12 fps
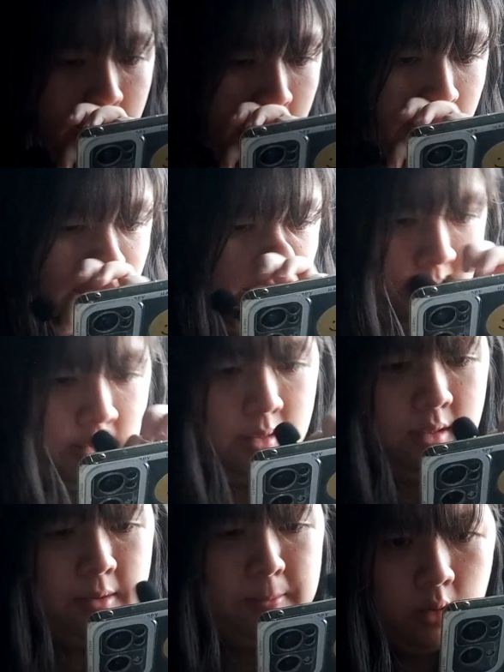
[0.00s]

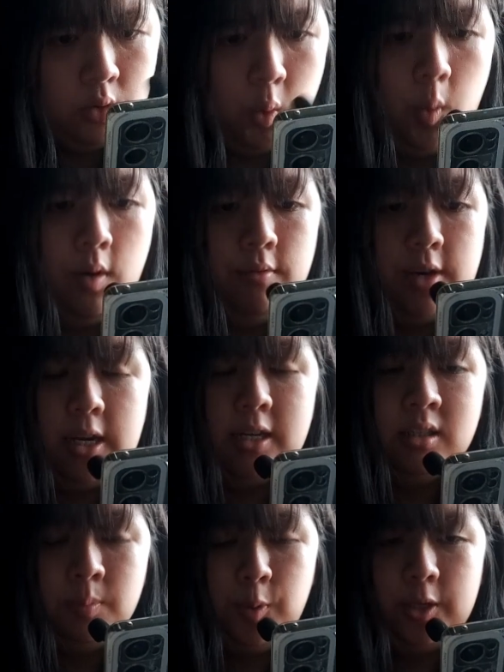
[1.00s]
and do a
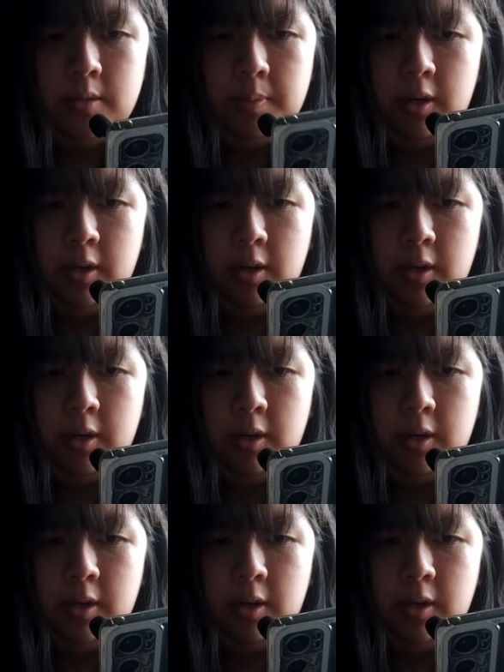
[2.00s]
reading sprint